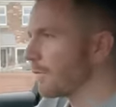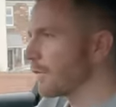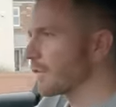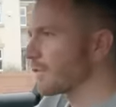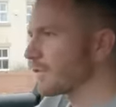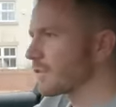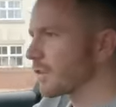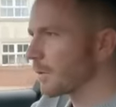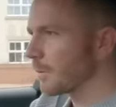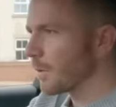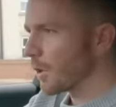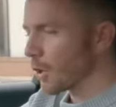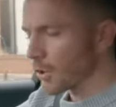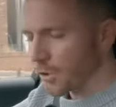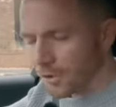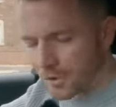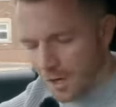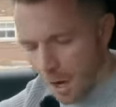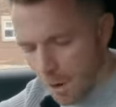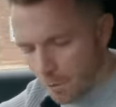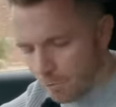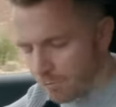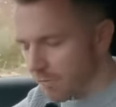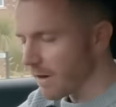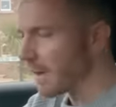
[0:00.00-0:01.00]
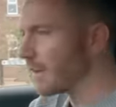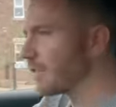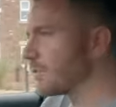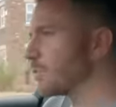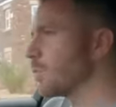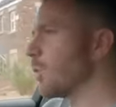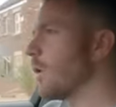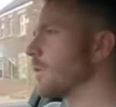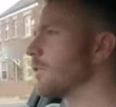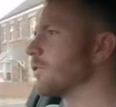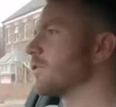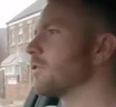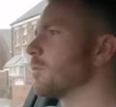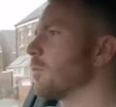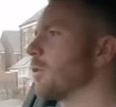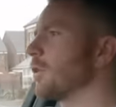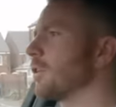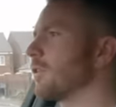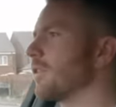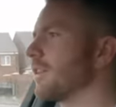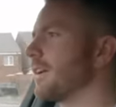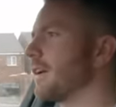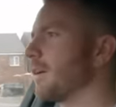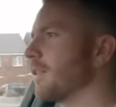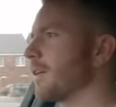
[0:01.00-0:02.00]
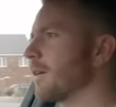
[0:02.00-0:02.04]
for some unknown reason one smaller than the